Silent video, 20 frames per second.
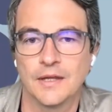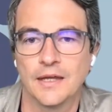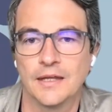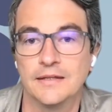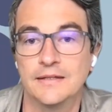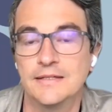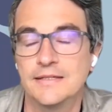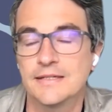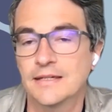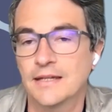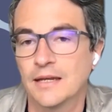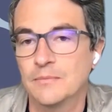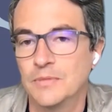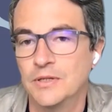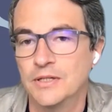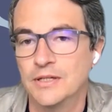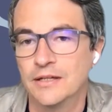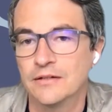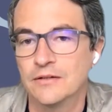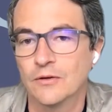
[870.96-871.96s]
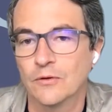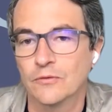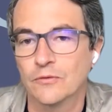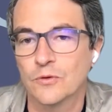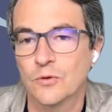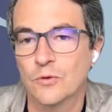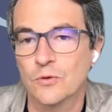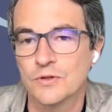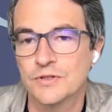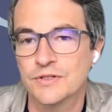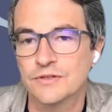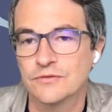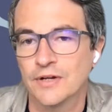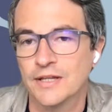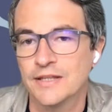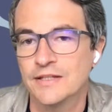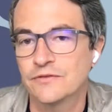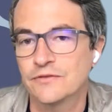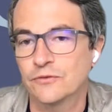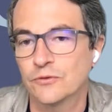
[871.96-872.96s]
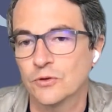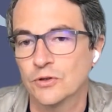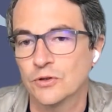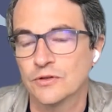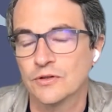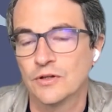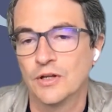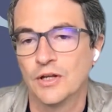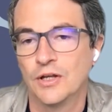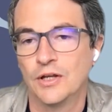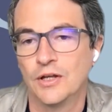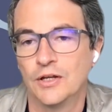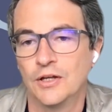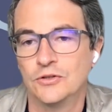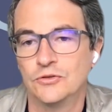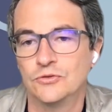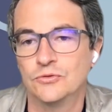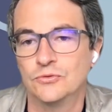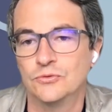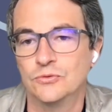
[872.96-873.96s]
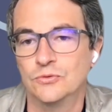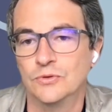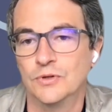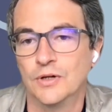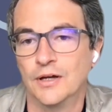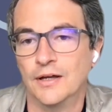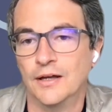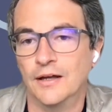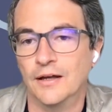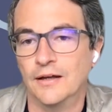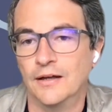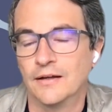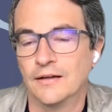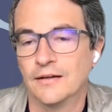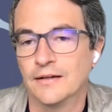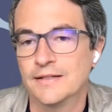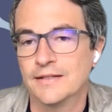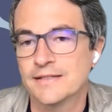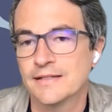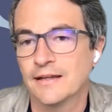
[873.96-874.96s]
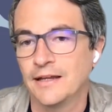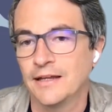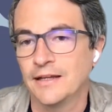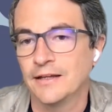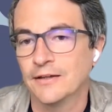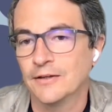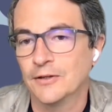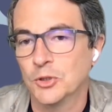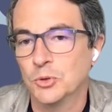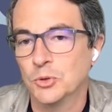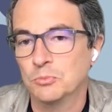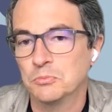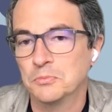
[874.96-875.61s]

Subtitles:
And this can be then, of course, transferred to, let's say,